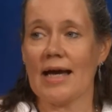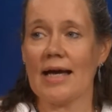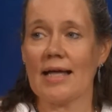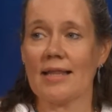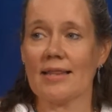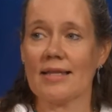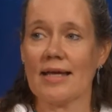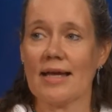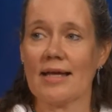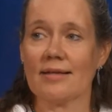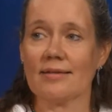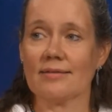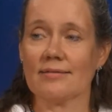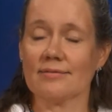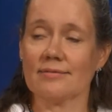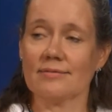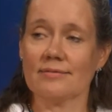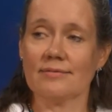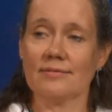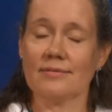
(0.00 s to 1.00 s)
and
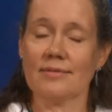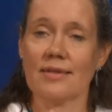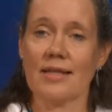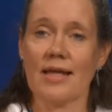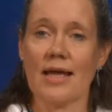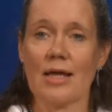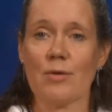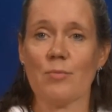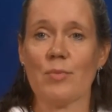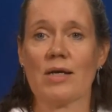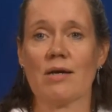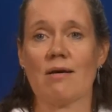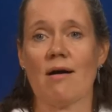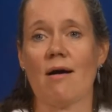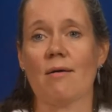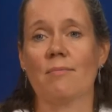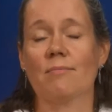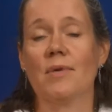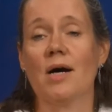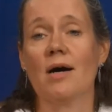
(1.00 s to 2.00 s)
then they
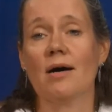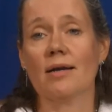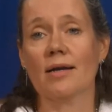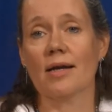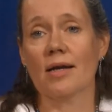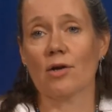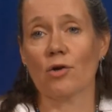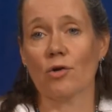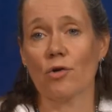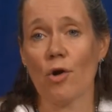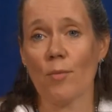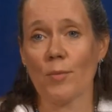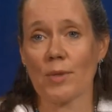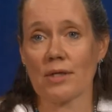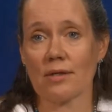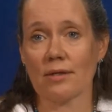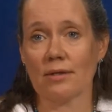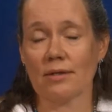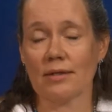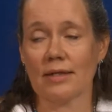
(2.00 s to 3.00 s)
become
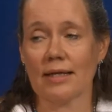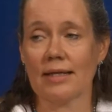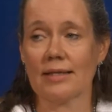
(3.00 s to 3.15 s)
uneconomical.